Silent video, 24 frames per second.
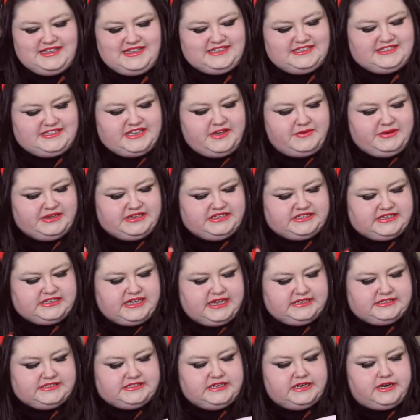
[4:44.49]
So
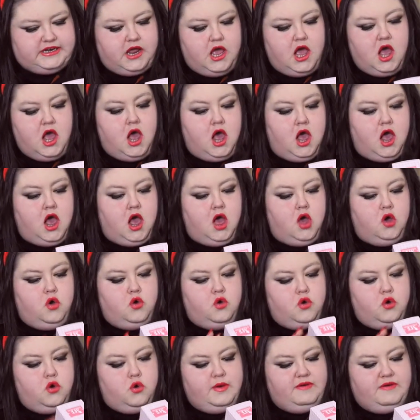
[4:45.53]
exciting.
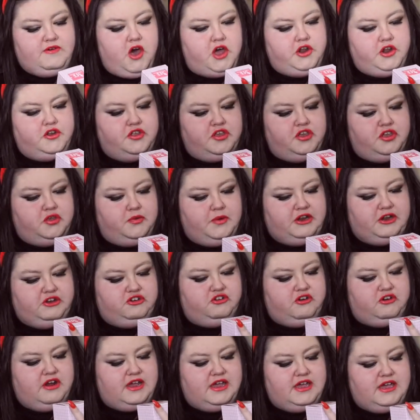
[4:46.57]
Oh, we've got another sweet
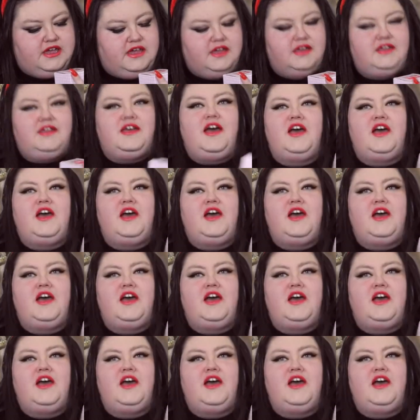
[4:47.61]
treat.